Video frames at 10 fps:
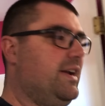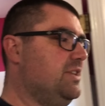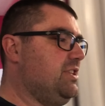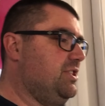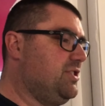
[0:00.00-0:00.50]
I
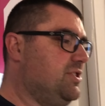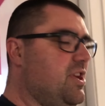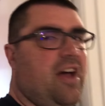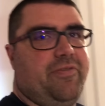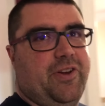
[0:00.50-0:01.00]
guess he's just
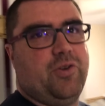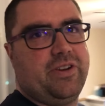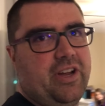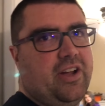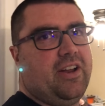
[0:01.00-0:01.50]
not
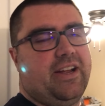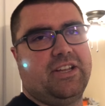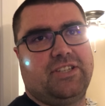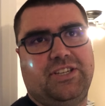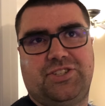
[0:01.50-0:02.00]
feeling good. I
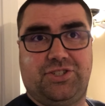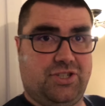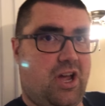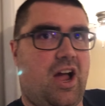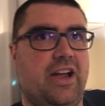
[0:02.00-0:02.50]
guess he's
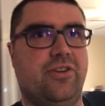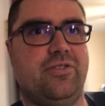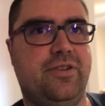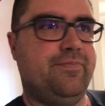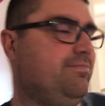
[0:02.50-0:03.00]
just
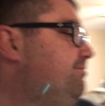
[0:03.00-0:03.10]
tired.